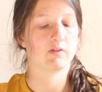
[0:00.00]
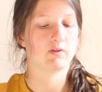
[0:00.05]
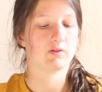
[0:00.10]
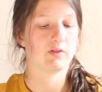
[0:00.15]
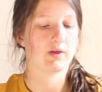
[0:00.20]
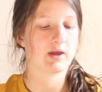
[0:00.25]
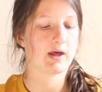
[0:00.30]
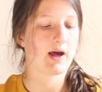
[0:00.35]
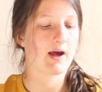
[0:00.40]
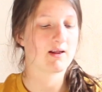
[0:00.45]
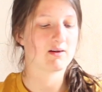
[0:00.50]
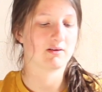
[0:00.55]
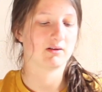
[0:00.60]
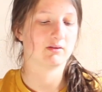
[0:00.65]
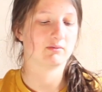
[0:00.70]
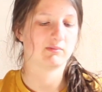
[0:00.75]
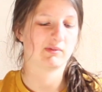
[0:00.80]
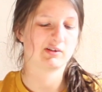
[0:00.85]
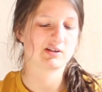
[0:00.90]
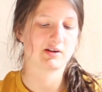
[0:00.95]
they
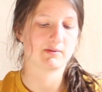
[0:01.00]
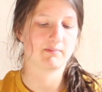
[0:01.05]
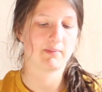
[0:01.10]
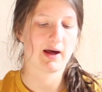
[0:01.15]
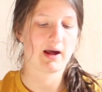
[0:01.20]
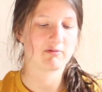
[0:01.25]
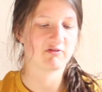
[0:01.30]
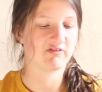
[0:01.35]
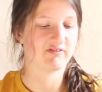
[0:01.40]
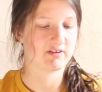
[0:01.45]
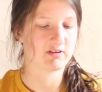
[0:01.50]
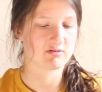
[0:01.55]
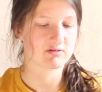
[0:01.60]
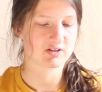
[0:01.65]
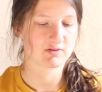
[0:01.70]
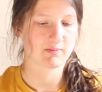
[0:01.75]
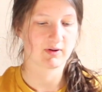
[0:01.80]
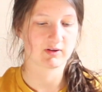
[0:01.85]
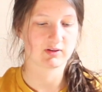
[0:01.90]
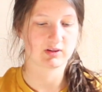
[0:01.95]
had some bad
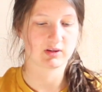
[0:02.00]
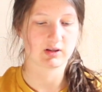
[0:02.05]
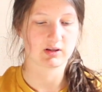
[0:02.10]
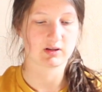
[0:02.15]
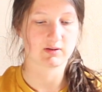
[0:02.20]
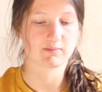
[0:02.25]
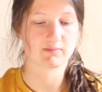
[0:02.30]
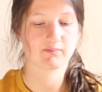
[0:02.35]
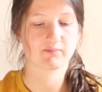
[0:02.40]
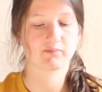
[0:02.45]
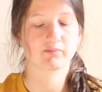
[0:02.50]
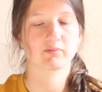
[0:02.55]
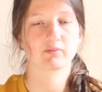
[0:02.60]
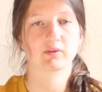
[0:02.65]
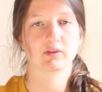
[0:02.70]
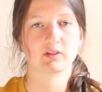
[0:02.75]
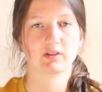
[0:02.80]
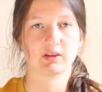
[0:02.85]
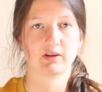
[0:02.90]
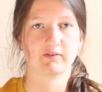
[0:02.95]
reviews about the
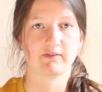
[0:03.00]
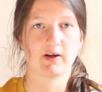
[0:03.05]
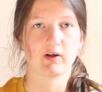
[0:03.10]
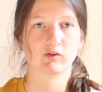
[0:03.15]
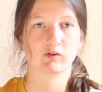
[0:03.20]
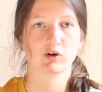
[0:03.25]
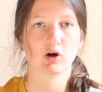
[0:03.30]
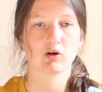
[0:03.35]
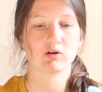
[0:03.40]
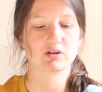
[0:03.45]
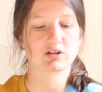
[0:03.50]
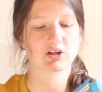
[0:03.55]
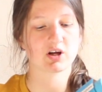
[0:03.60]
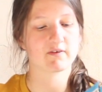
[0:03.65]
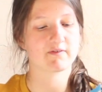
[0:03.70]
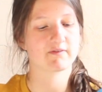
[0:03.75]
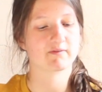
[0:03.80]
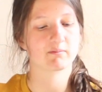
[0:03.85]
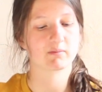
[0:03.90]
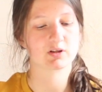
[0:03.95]
Velcro and
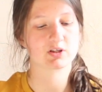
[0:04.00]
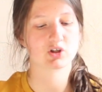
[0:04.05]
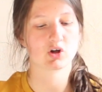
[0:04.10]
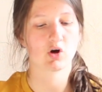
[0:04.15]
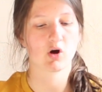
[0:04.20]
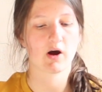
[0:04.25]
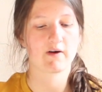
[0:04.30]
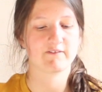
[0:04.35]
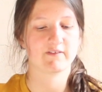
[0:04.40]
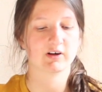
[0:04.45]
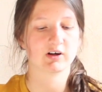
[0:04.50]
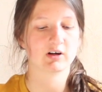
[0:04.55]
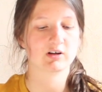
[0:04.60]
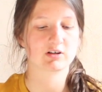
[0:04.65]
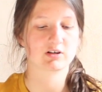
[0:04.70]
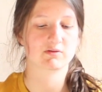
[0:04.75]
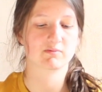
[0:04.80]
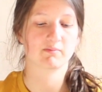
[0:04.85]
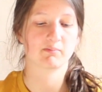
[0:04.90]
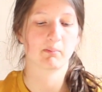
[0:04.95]
stuff. So I figured
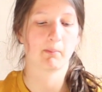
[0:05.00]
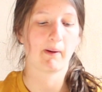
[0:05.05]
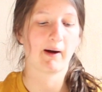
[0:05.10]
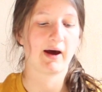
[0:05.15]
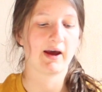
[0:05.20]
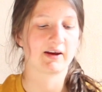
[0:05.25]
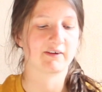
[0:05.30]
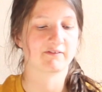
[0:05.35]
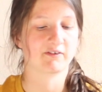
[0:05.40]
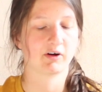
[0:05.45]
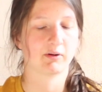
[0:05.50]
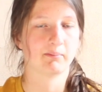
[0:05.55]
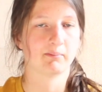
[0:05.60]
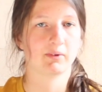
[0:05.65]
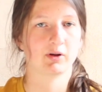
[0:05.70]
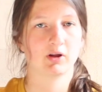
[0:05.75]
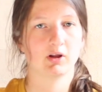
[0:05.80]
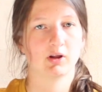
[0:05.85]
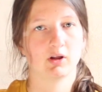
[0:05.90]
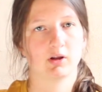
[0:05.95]
buying
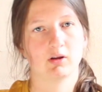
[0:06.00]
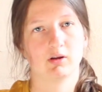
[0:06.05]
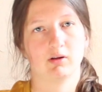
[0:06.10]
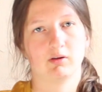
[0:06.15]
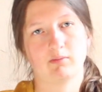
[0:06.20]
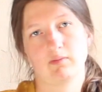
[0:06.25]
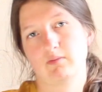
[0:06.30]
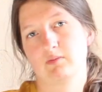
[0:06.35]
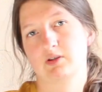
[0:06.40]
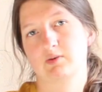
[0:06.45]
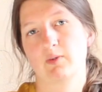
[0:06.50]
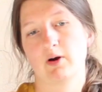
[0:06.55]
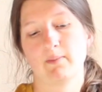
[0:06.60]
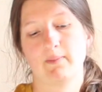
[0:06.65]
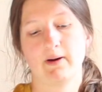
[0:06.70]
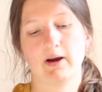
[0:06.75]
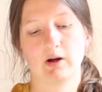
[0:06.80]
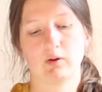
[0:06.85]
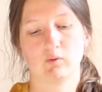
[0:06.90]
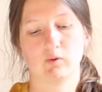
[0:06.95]
from Smart
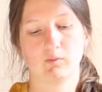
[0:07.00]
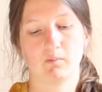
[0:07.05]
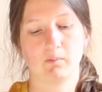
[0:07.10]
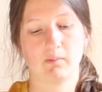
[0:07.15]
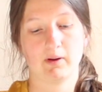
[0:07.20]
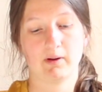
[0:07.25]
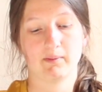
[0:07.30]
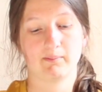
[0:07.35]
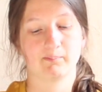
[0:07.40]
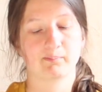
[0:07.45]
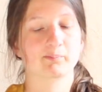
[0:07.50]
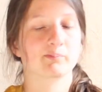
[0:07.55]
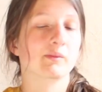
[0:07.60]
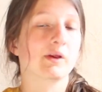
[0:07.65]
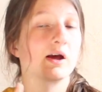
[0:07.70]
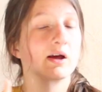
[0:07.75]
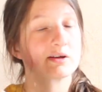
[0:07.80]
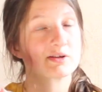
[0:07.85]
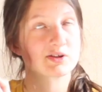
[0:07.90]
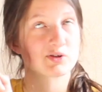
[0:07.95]
Pack would have
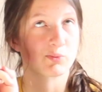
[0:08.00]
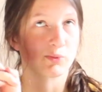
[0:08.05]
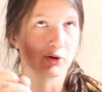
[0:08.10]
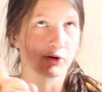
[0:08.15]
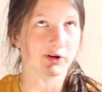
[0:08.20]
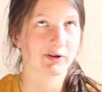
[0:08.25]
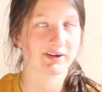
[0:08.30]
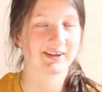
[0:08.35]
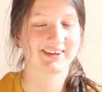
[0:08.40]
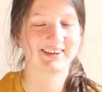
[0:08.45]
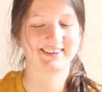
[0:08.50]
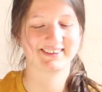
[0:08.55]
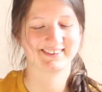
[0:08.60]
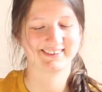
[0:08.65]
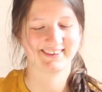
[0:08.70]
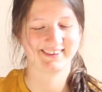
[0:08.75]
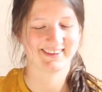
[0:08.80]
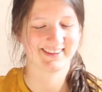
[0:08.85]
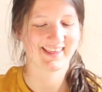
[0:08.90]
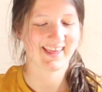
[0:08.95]
been smart.
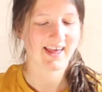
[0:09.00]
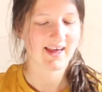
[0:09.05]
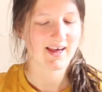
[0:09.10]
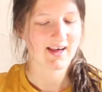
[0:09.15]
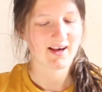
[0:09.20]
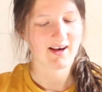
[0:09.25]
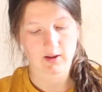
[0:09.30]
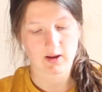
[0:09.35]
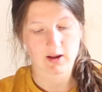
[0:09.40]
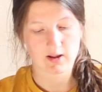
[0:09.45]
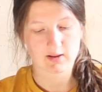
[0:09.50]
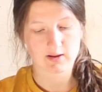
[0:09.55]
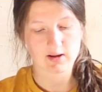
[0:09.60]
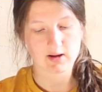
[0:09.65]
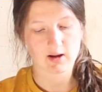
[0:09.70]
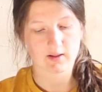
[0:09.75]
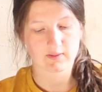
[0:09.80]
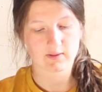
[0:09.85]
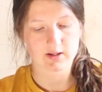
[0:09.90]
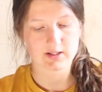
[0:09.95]
And
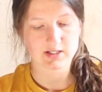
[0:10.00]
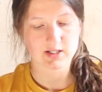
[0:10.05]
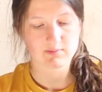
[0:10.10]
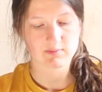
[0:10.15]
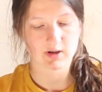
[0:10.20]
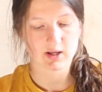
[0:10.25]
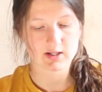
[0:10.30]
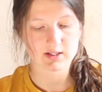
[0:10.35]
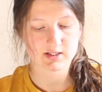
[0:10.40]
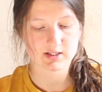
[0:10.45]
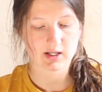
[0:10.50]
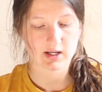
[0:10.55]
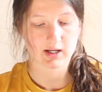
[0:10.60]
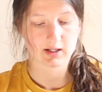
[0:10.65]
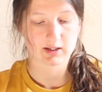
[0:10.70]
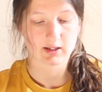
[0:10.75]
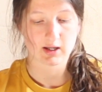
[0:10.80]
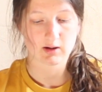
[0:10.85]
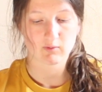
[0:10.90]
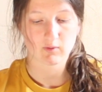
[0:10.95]
yeah, and they seem nice. I
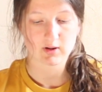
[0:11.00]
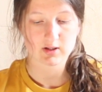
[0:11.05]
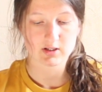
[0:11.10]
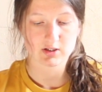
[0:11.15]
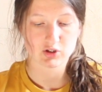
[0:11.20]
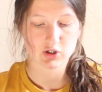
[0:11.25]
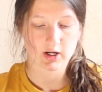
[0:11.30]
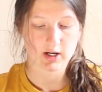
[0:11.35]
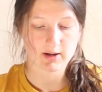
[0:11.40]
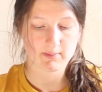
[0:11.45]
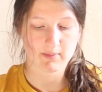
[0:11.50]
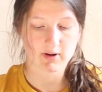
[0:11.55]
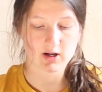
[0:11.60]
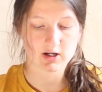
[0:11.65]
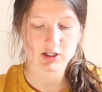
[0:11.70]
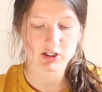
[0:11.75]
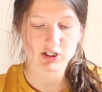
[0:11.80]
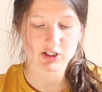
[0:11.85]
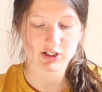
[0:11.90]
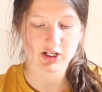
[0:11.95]
can't wait to try them
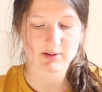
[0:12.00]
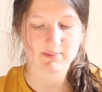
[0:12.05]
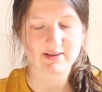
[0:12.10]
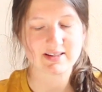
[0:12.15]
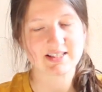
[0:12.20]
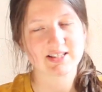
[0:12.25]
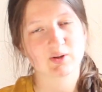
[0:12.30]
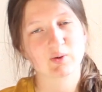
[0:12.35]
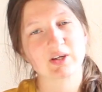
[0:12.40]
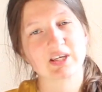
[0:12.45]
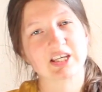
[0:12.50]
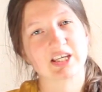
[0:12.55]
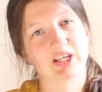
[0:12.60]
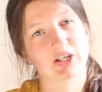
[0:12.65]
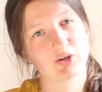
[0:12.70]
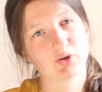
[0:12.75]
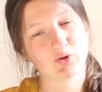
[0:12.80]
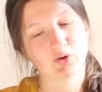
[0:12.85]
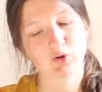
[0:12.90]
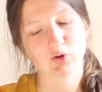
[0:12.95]
on. She's gonna be so
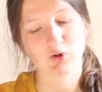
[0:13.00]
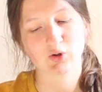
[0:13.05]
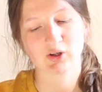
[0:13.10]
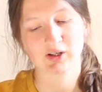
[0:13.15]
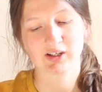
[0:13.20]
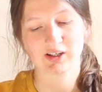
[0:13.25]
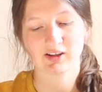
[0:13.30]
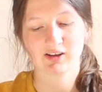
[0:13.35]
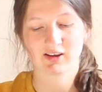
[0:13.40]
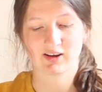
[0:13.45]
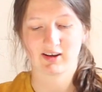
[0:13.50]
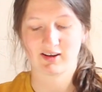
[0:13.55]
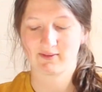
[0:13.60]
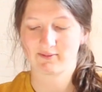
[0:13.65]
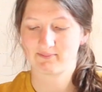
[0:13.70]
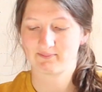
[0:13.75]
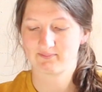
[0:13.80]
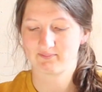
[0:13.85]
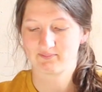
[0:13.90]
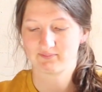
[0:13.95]
cute.
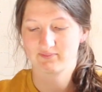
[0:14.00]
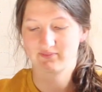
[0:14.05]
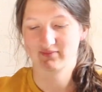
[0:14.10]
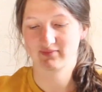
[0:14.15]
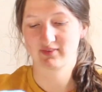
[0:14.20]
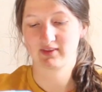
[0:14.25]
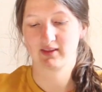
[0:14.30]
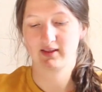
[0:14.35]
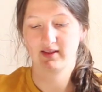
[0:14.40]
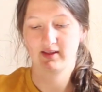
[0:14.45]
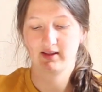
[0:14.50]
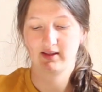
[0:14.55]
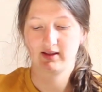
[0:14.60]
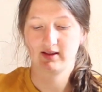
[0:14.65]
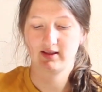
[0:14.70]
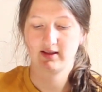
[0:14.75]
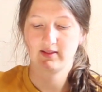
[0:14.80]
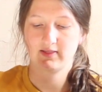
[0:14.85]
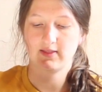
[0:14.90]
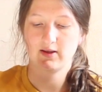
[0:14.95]

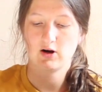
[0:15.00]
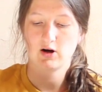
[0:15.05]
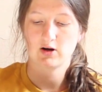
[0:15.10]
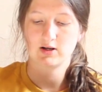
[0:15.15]
They're